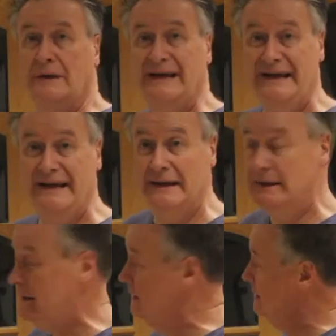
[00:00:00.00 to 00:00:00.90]
here
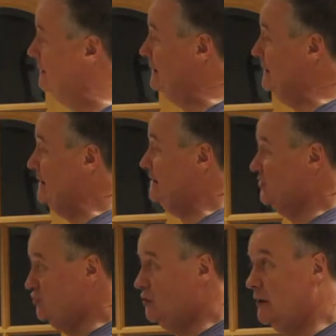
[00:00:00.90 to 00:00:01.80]
is a
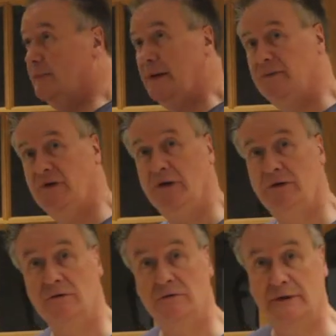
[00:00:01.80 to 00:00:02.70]

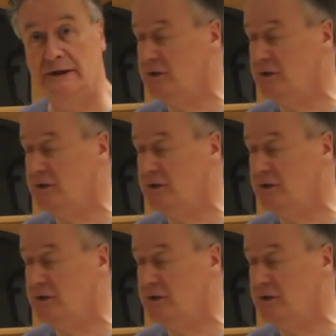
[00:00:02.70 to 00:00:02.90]
tripeptide already